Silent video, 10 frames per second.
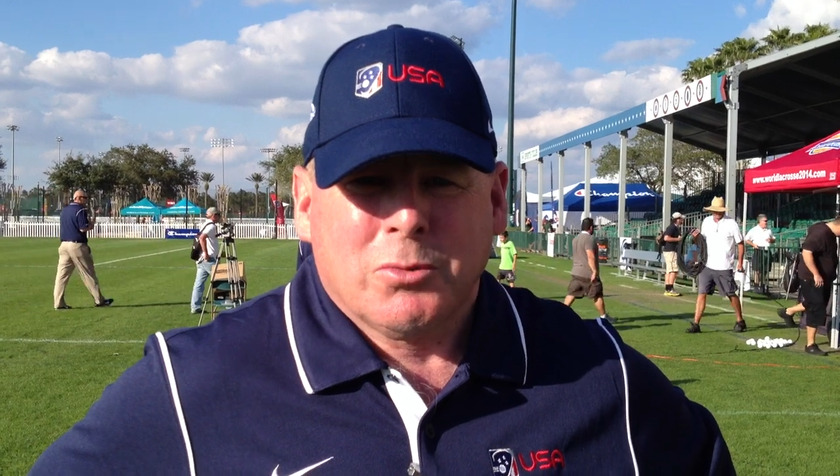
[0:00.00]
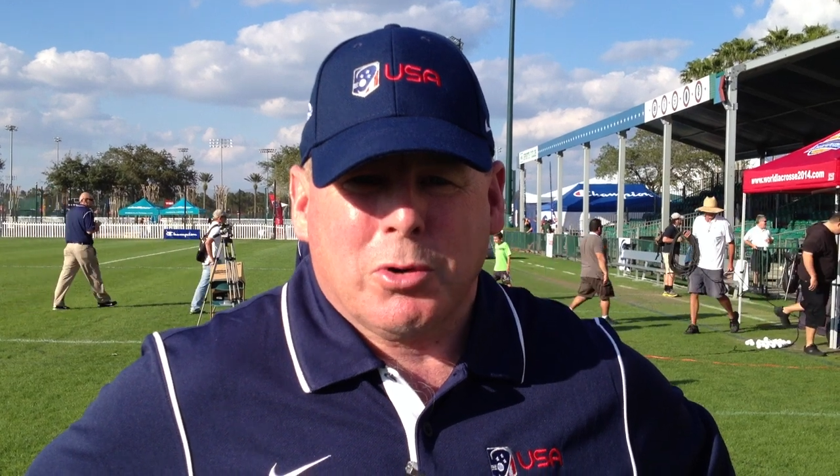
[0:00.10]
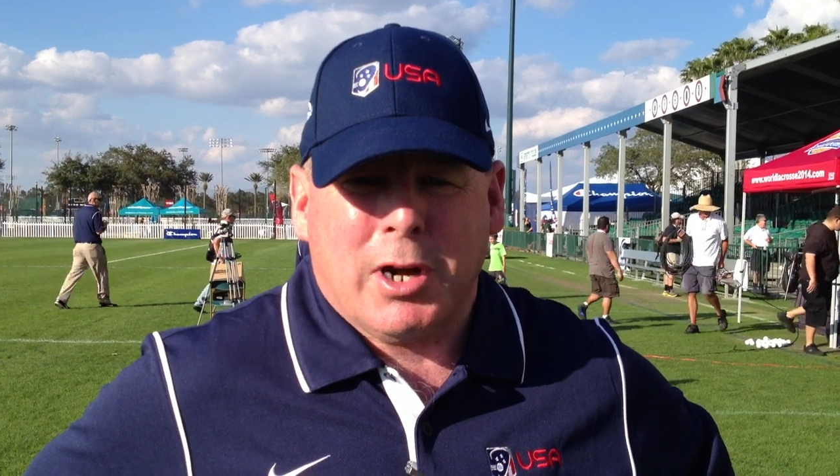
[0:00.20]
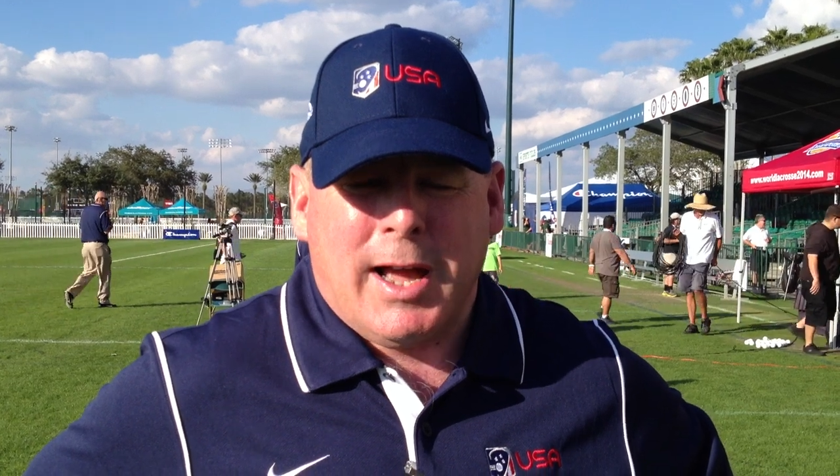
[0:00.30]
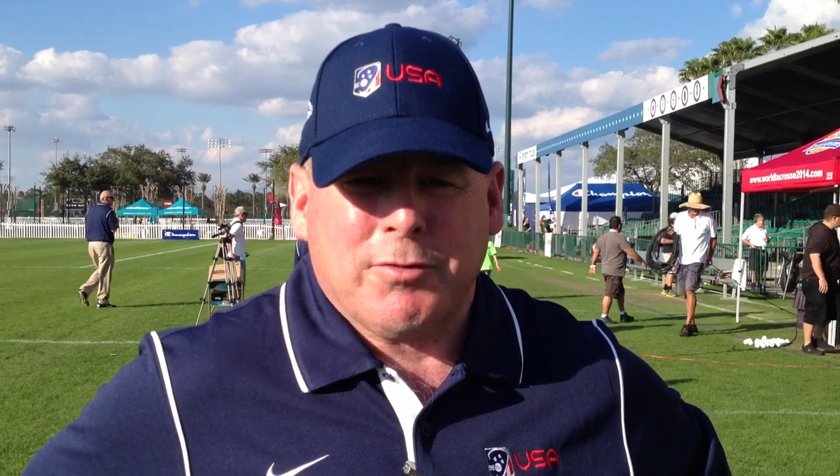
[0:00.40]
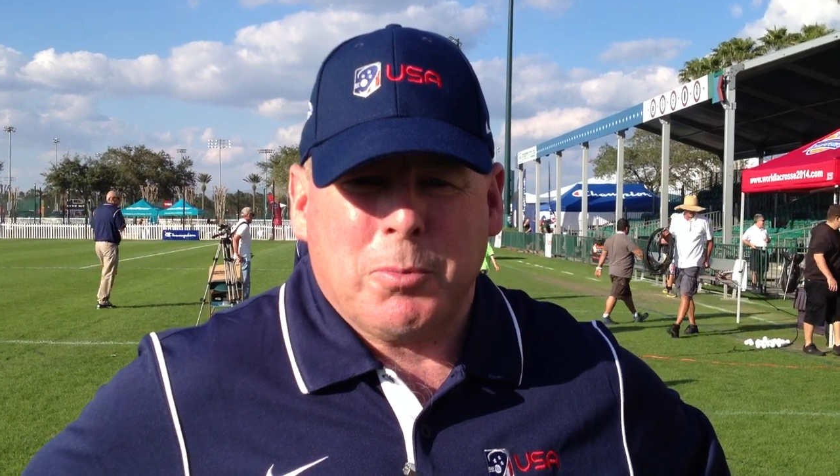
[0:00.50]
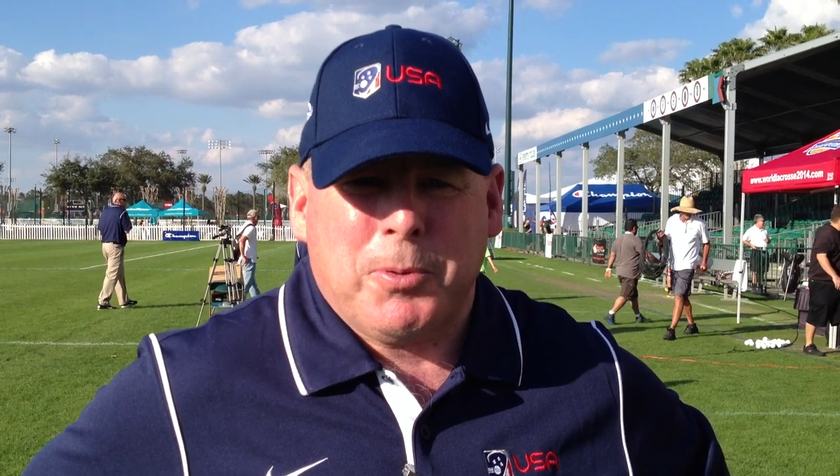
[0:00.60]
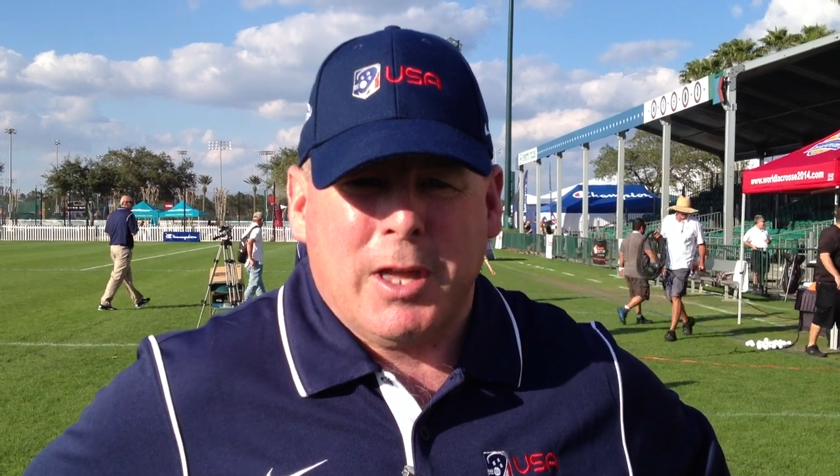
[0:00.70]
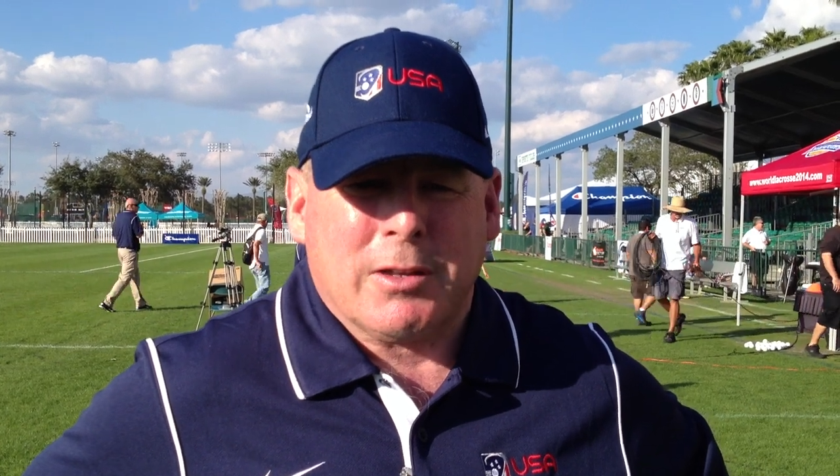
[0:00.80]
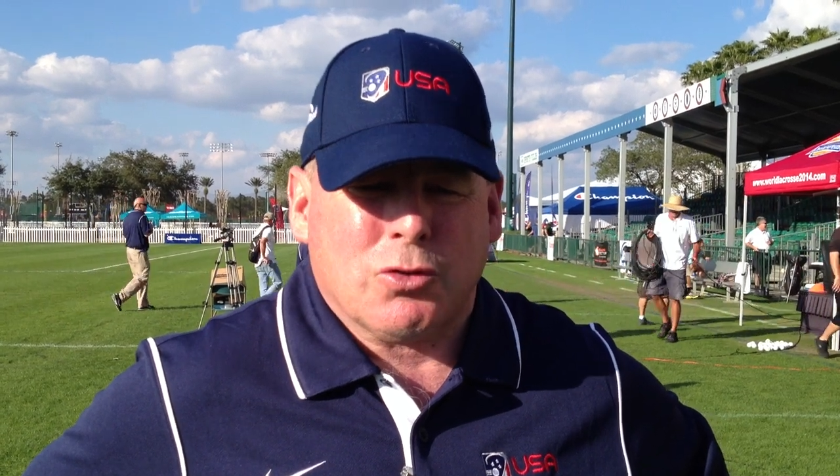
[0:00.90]
we're going to have to
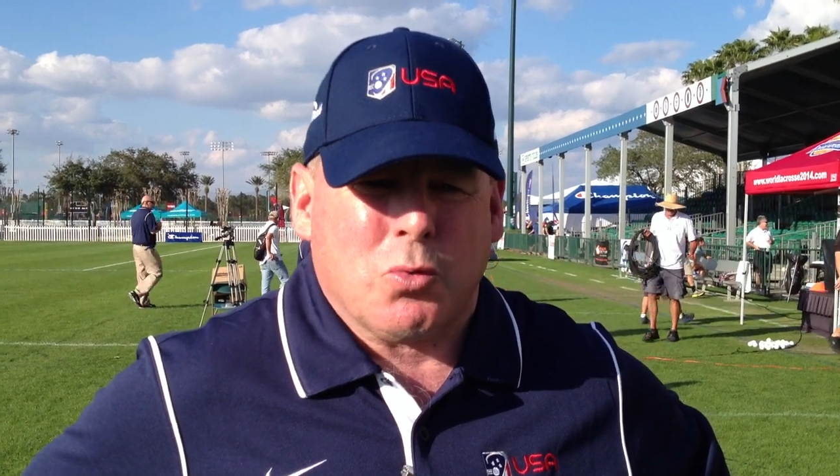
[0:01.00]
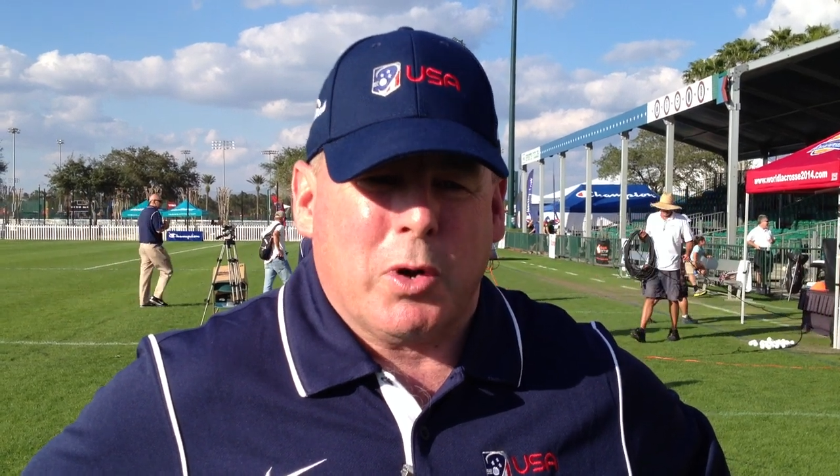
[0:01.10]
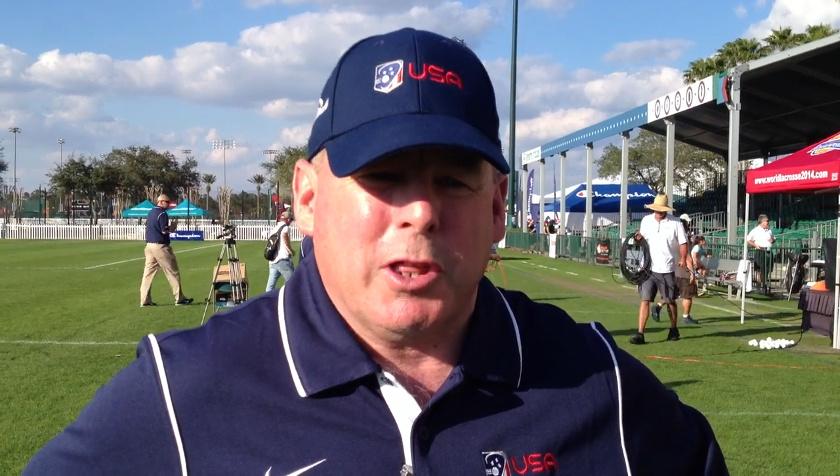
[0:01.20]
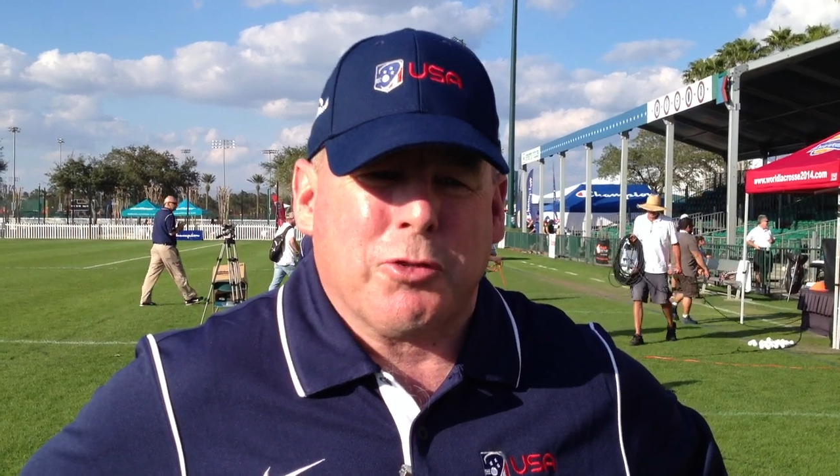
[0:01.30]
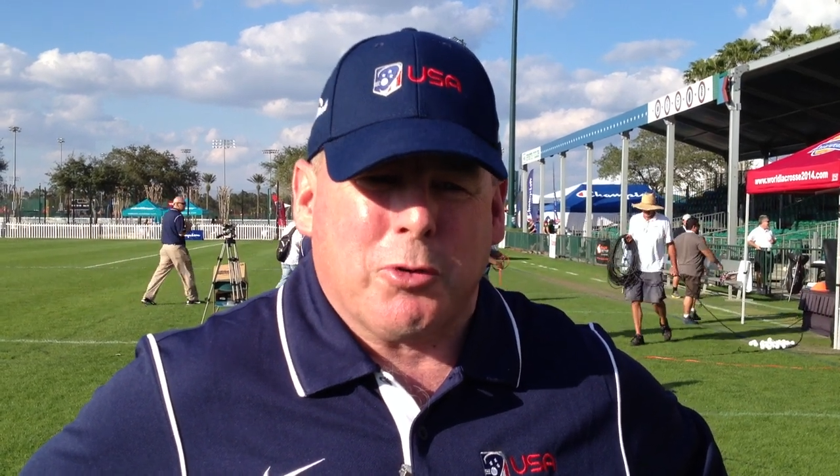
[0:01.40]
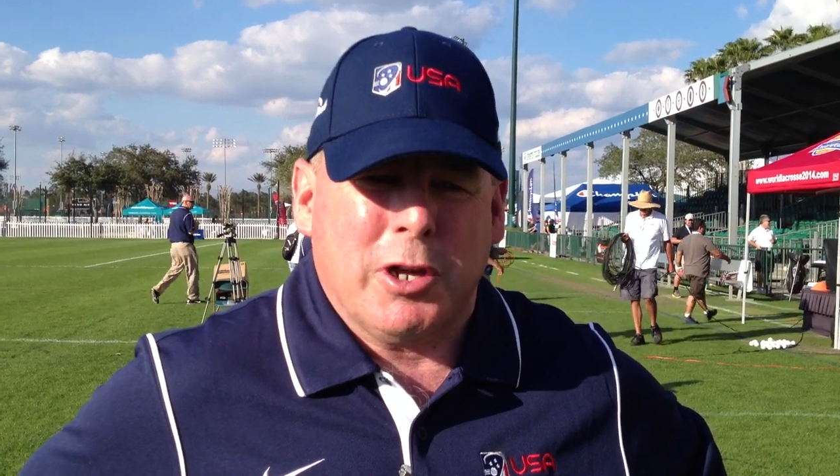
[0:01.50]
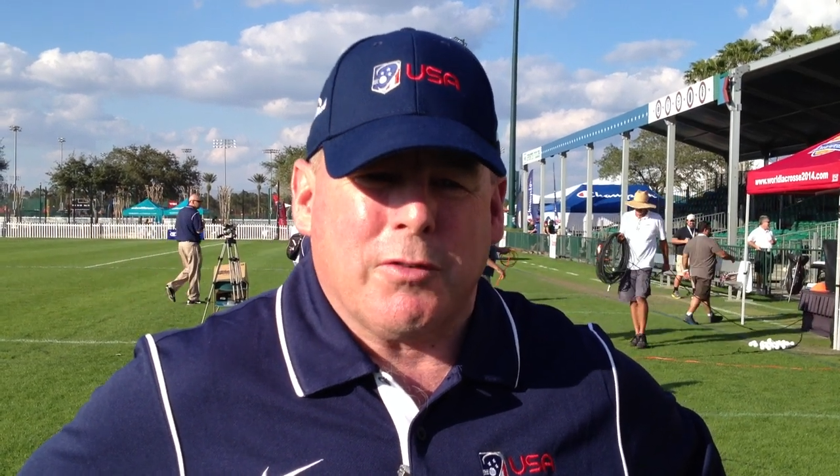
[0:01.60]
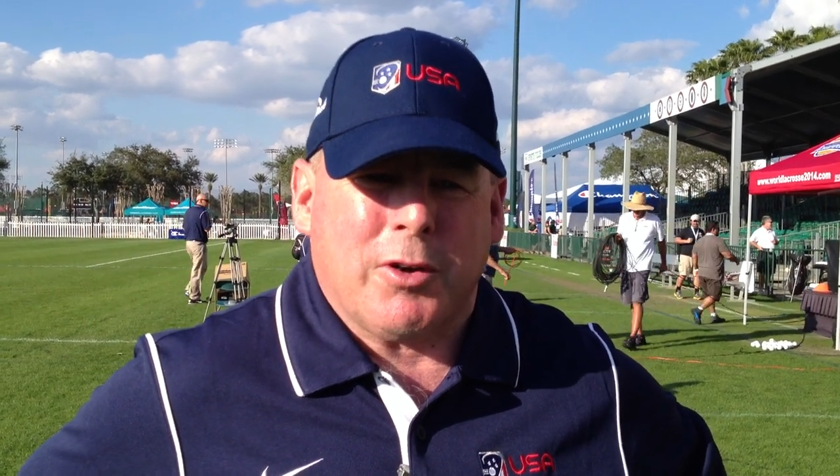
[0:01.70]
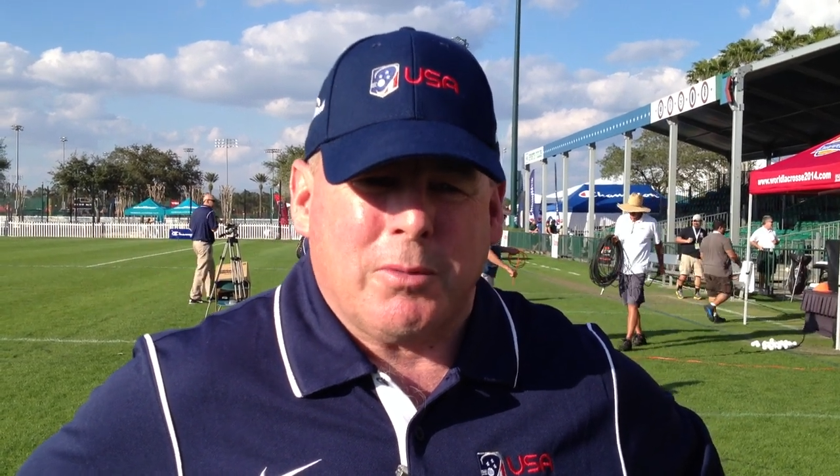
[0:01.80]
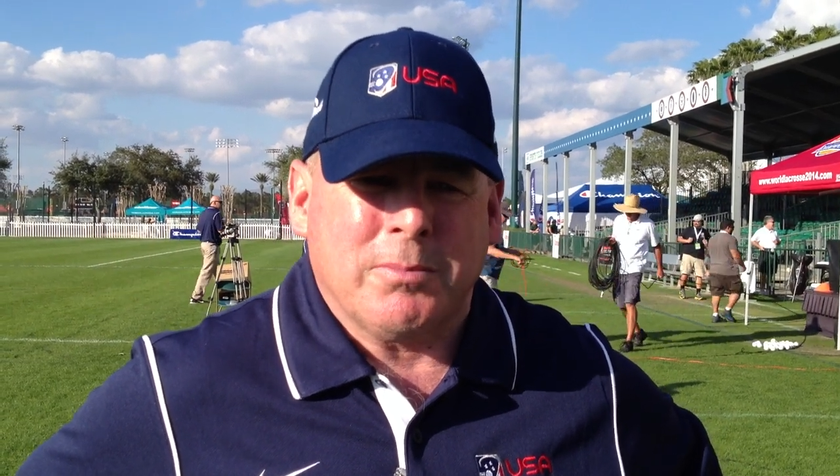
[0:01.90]
pick 23
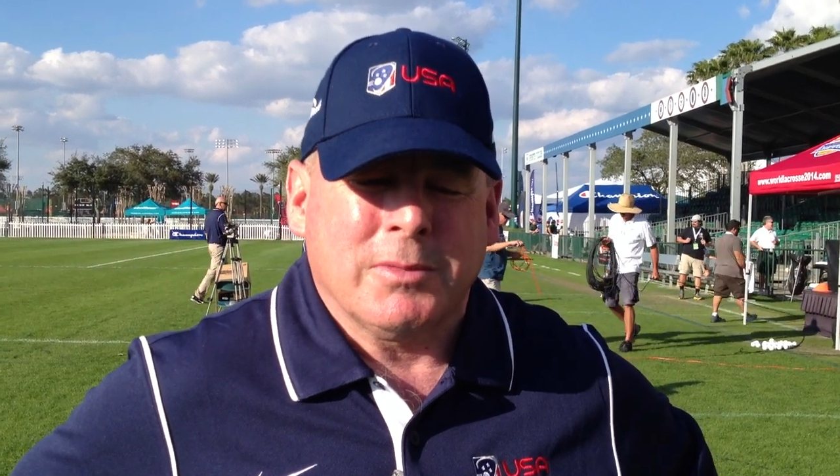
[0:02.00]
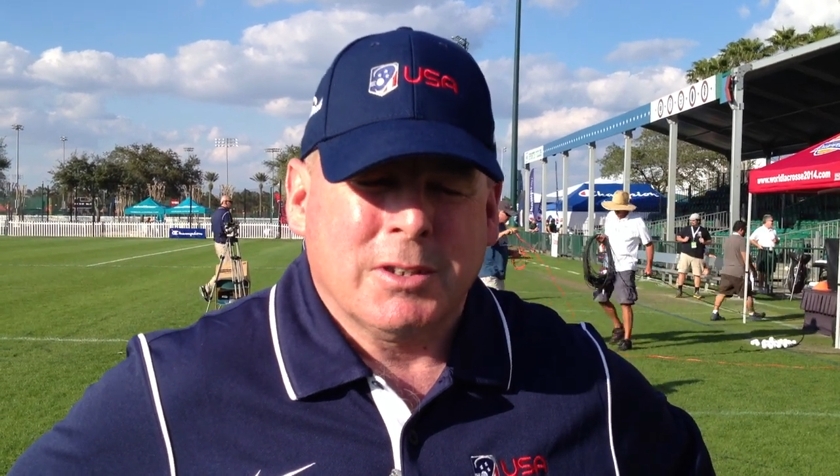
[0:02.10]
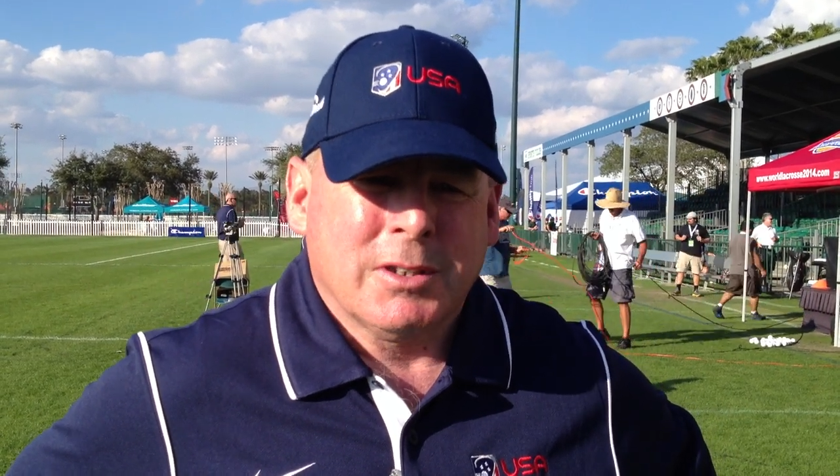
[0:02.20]
of them.